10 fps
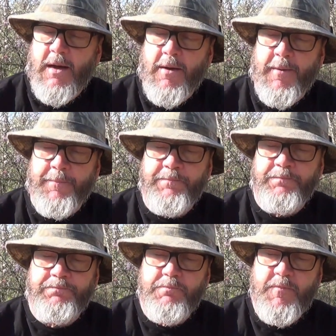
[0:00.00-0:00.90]
Um,
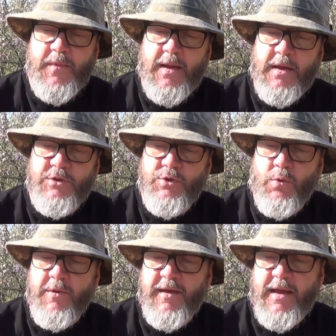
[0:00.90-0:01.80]

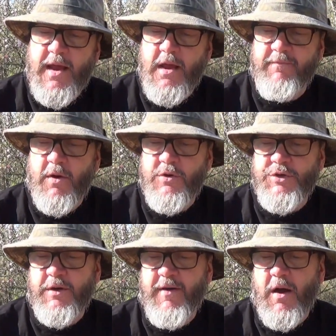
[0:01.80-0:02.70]
Enjoy the canned
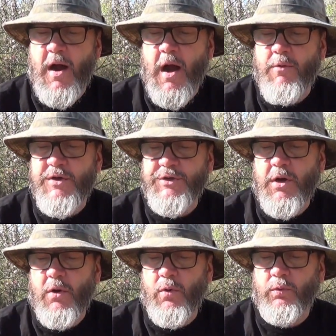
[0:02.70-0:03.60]
version of our Irish
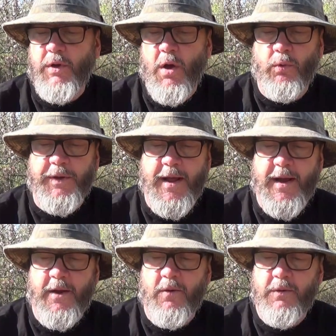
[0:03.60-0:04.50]
Gold Golden
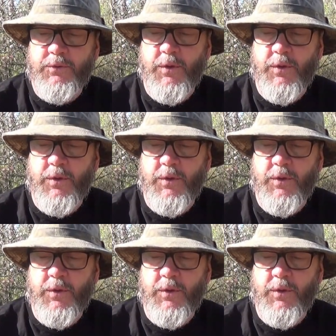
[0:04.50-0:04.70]
Ale,